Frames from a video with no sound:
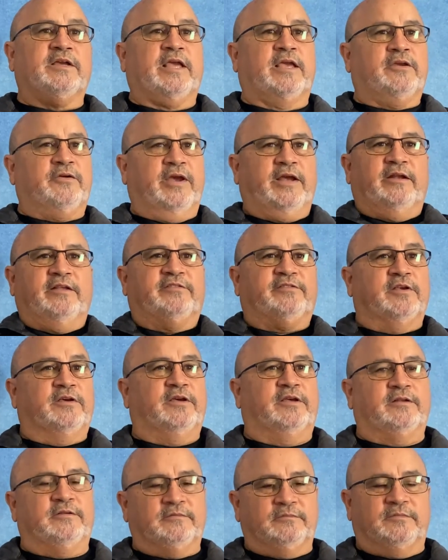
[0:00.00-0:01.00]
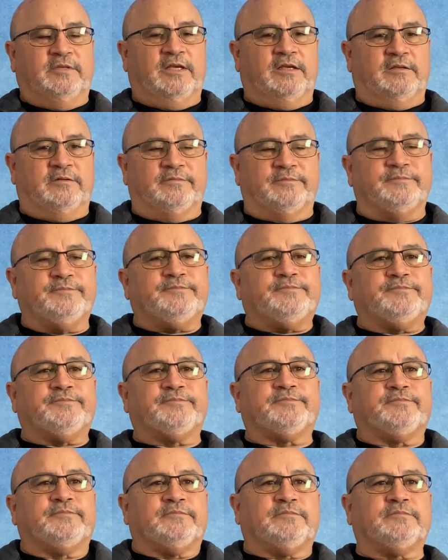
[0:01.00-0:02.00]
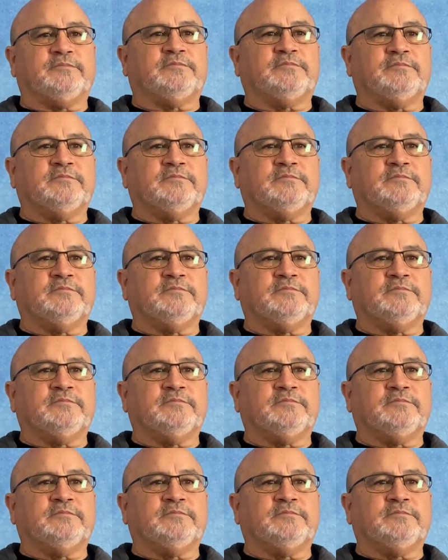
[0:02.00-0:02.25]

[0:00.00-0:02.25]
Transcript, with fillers: because okay, it's great. So powerful. So, yeah. so